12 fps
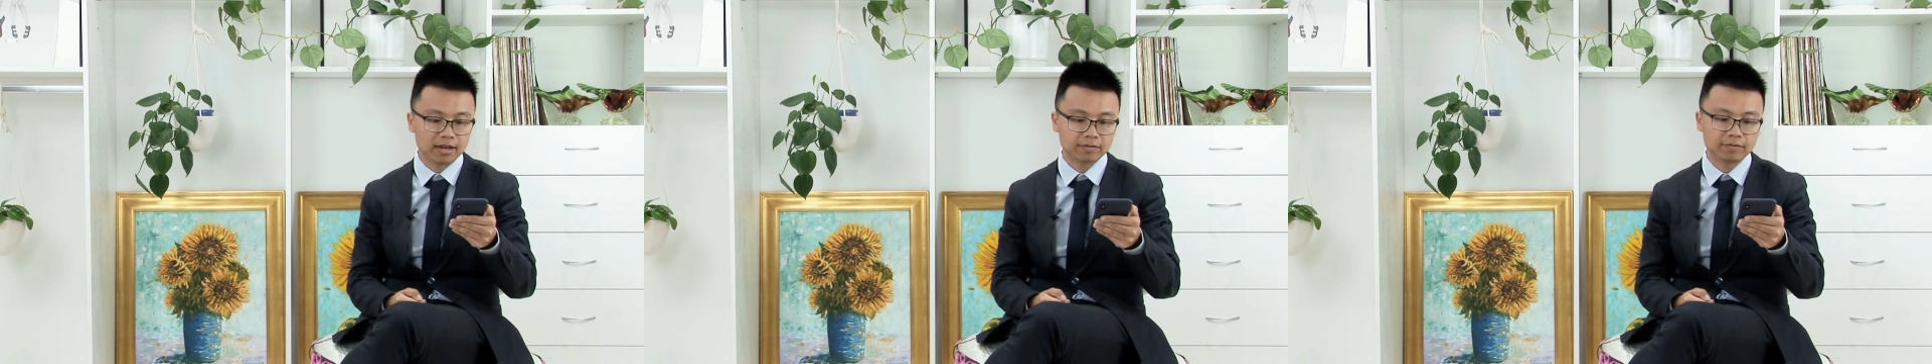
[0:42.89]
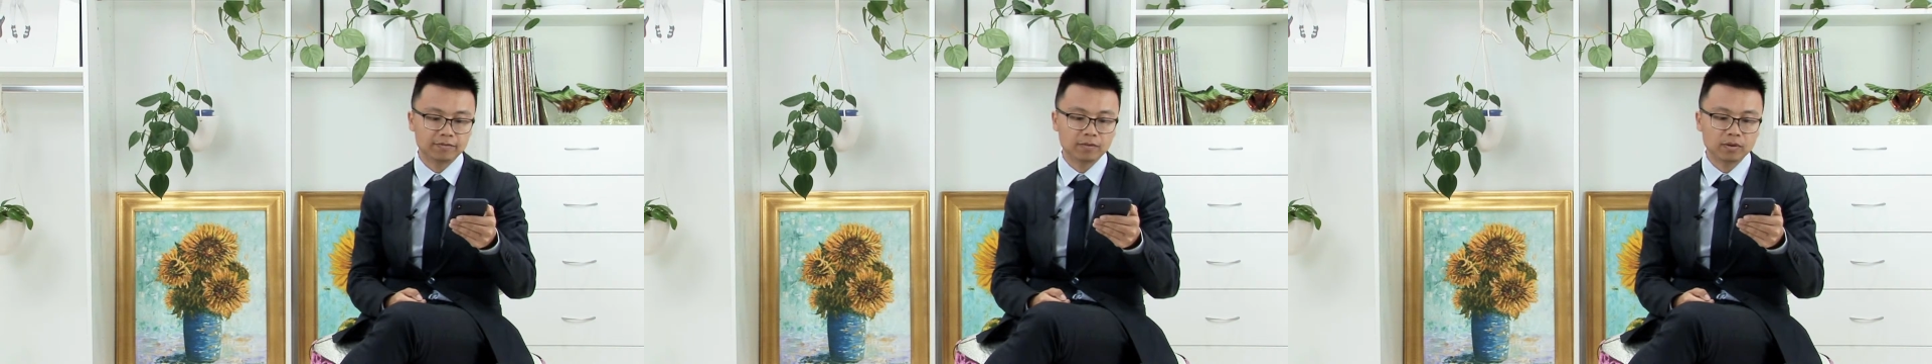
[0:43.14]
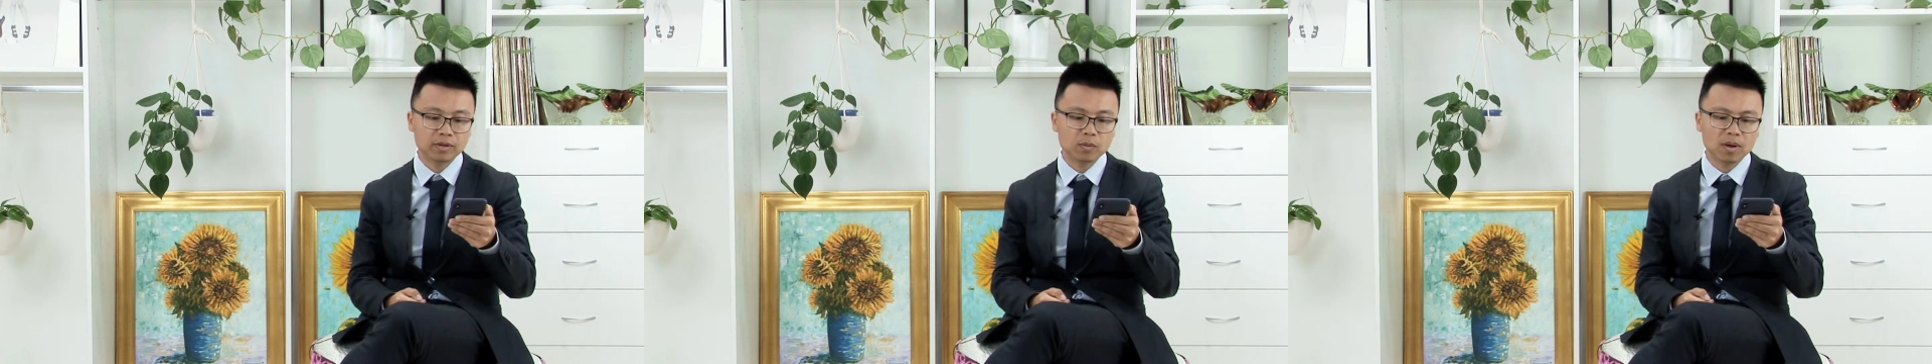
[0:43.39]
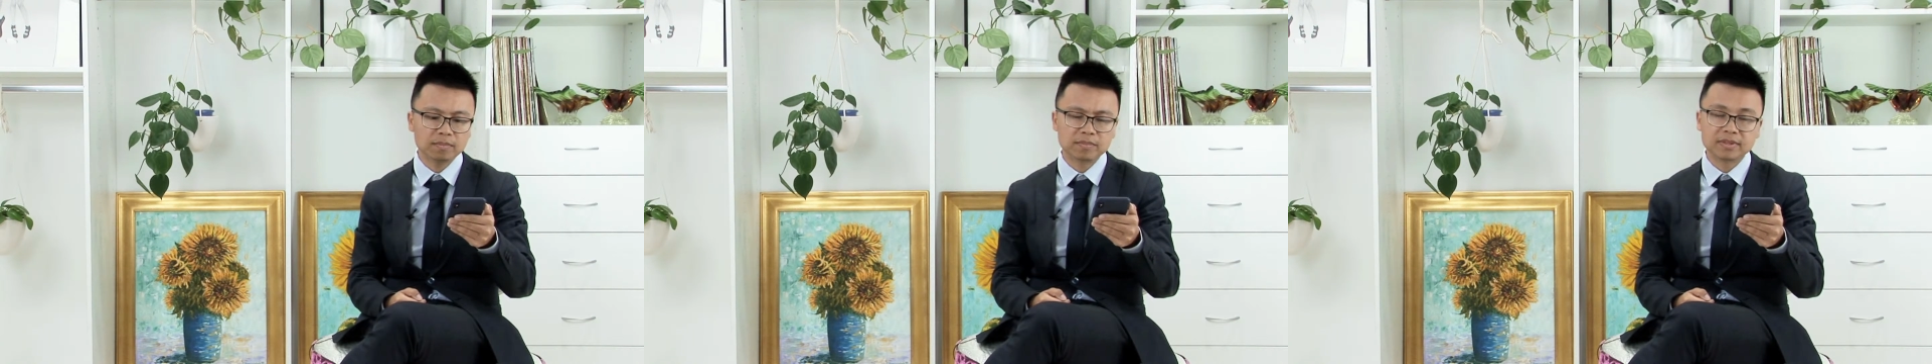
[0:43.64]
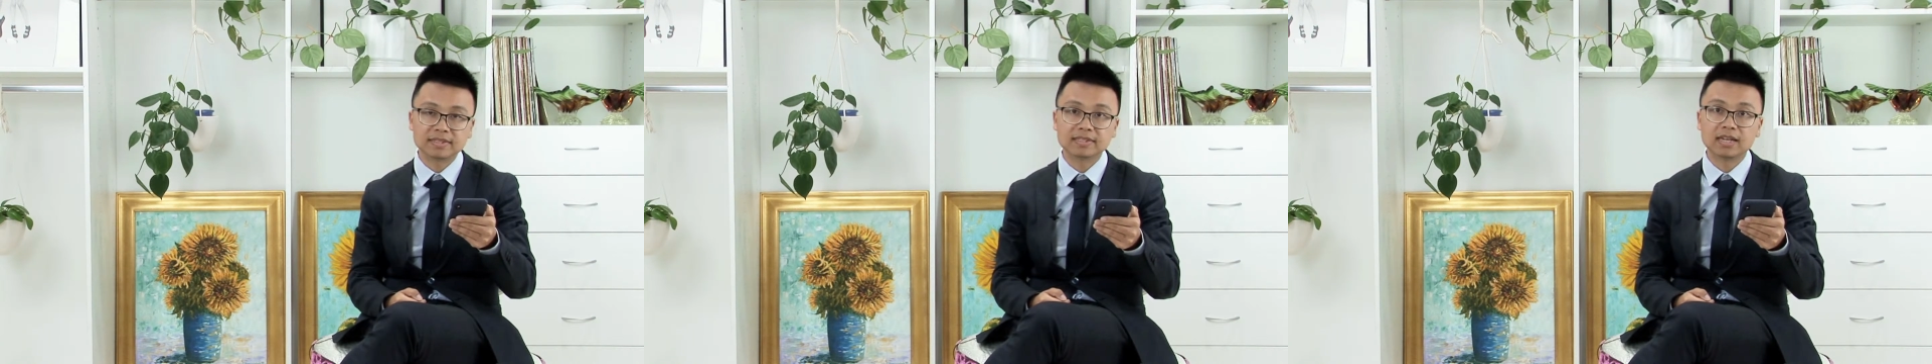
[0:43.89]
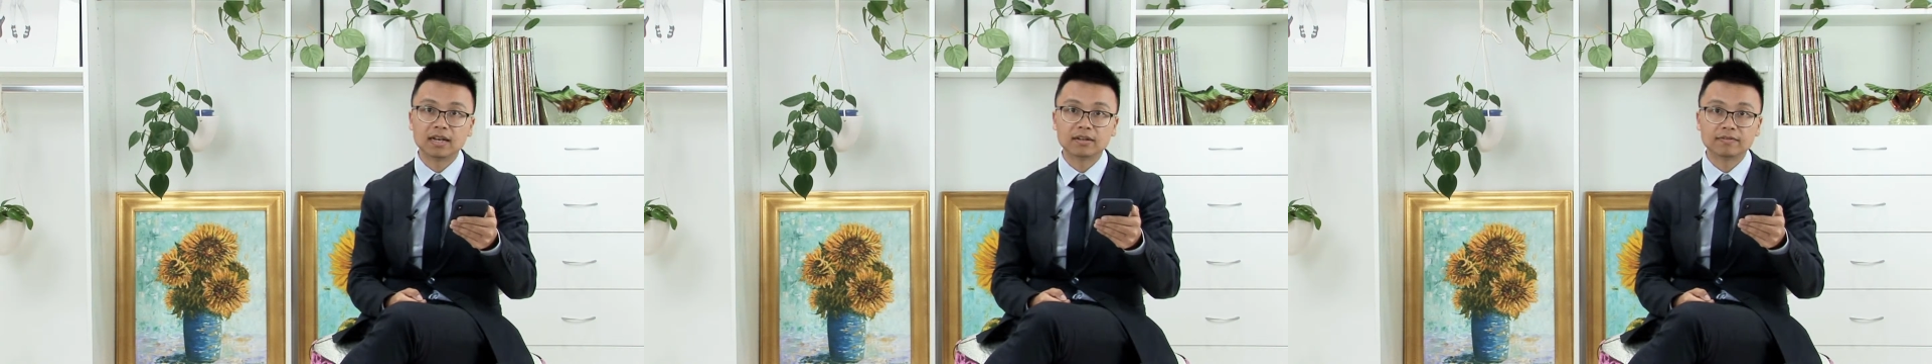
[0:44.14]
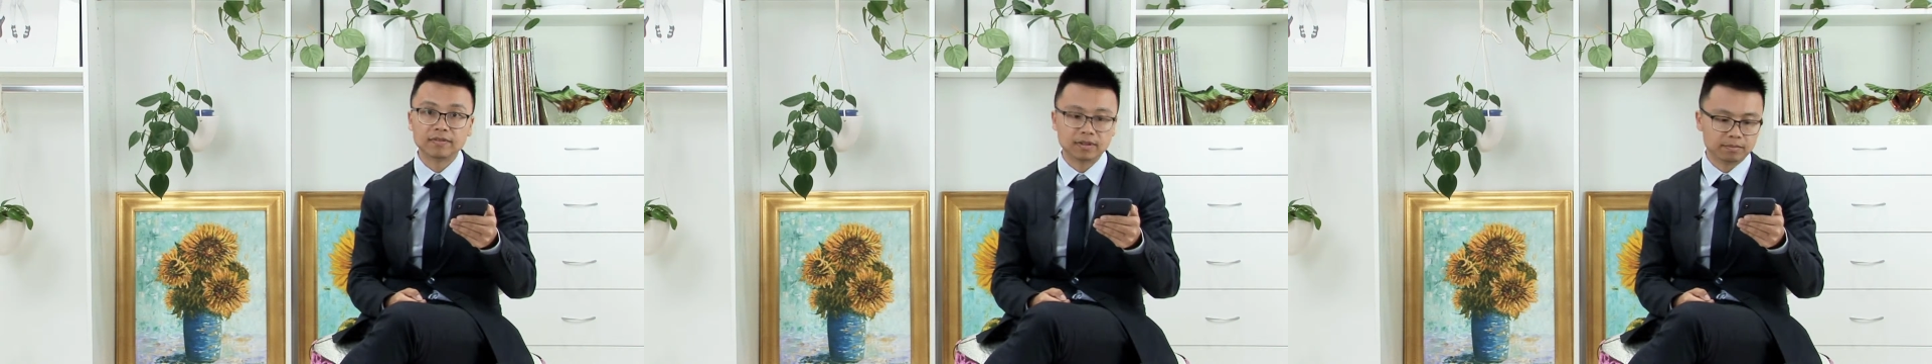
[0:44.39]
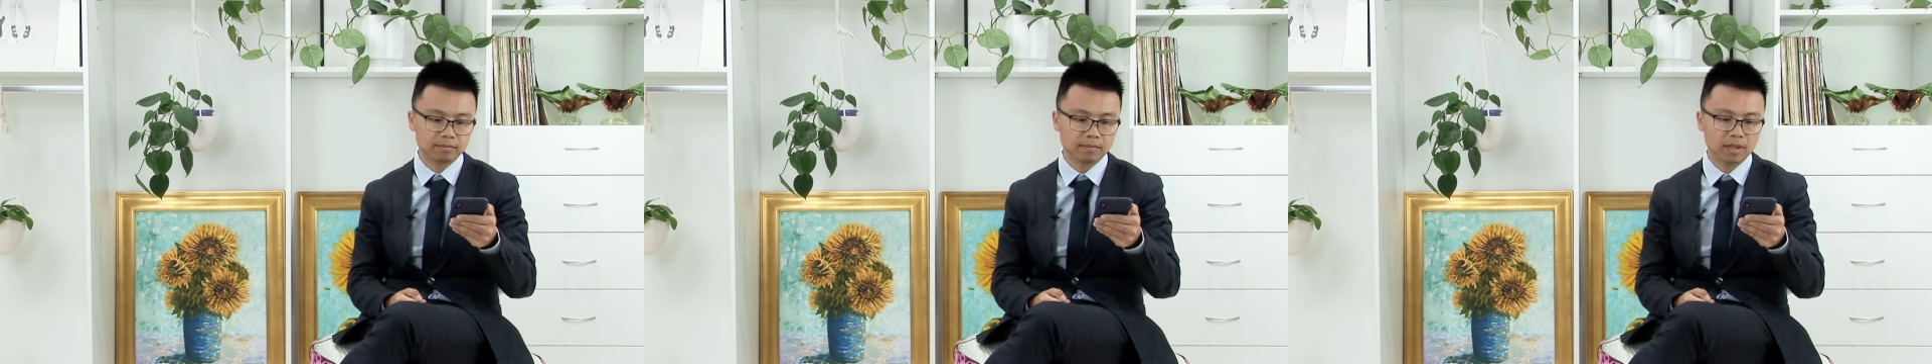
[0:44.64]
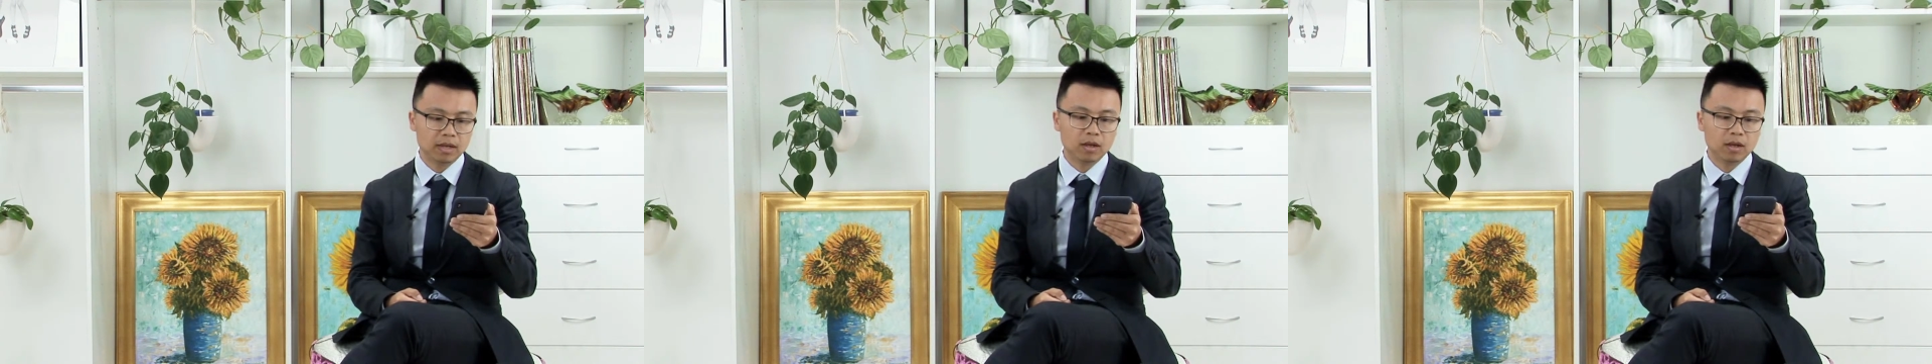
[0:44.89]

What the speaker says: and 41% of them